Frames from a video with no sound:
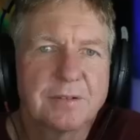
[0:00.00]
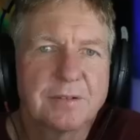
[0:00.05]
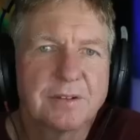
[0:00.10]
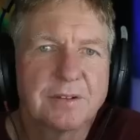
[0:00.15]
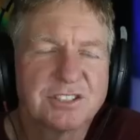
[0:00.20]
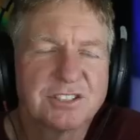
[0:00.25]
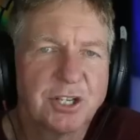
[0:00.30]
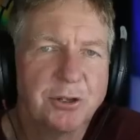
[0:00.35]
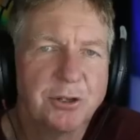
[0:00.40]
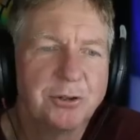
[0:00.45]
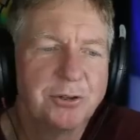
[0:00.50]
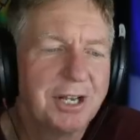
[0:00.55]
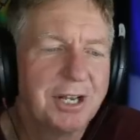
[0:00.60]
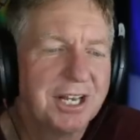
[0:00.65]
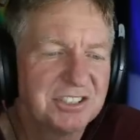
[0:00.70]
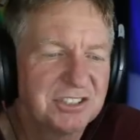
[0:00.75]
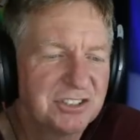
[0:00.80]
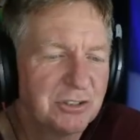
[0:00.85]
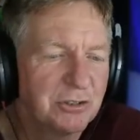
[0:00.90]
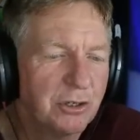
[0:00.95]
So
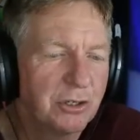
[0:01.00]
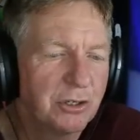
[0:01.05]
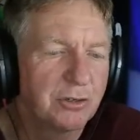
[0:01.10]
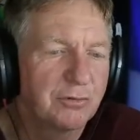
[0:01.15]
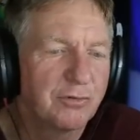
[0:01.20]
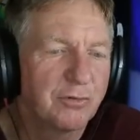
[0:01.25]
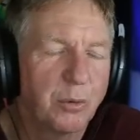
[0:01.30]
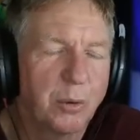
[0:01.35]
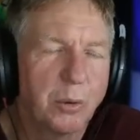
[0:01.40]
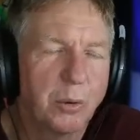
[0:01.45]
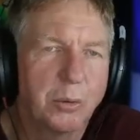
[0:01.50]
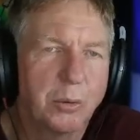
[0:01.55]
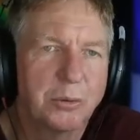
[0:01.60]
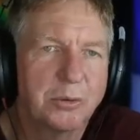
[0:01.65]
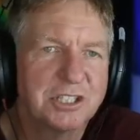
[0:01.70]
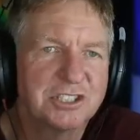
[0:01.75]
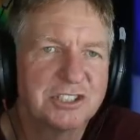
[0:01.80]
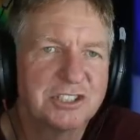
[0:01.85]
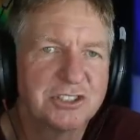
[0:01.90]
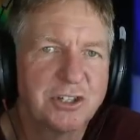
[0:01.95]
let's look forward. We're
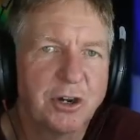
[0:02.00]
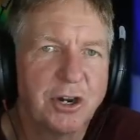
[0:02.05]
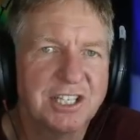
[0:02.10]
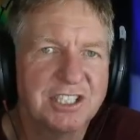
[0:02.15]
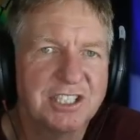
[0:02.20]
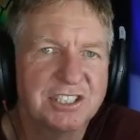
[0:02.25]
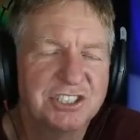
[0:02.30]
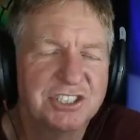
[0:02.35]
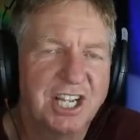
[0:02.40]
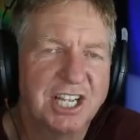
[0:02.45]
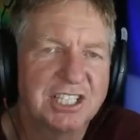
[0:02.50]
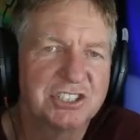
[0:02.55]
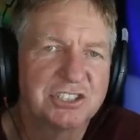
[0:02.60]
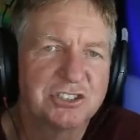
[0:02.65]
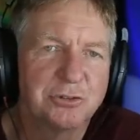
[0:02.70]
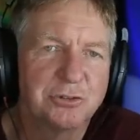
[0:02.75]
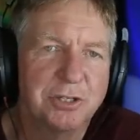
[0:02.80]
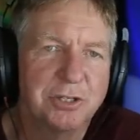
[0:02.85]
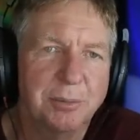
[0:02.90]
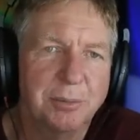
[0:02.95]
going to start at jet
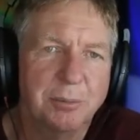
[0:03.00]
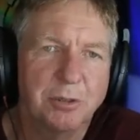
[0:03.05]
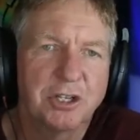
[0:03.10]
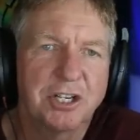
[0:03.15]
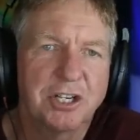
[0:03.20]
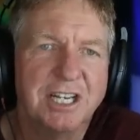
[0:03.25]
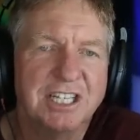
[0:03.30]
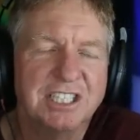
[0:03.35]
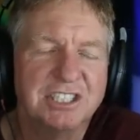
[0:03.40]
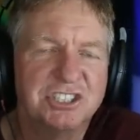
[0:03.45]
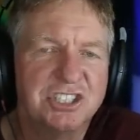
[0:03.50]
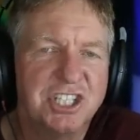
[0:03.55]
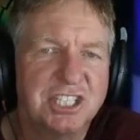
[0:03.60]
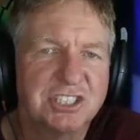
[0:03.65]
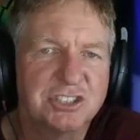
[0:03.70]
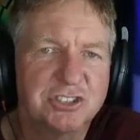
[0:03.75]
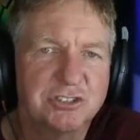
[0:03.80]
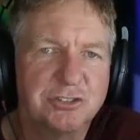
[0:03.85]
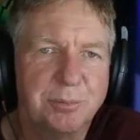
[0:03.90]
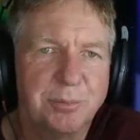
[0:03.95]
stream, looking at jet
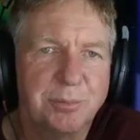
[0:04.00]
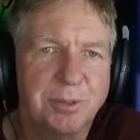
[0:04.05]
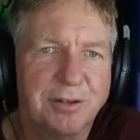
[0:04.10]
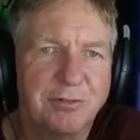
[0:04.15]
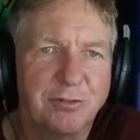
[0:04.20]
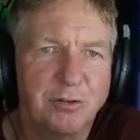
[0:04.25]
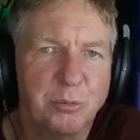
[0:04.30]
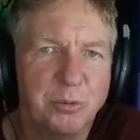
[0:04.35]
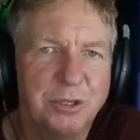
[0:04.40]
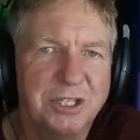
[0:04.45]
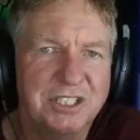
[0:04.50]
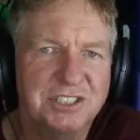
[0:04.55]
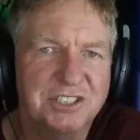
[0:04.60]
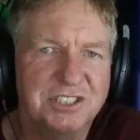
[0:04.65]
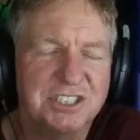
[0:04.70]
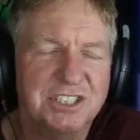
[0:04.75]
stream level winds.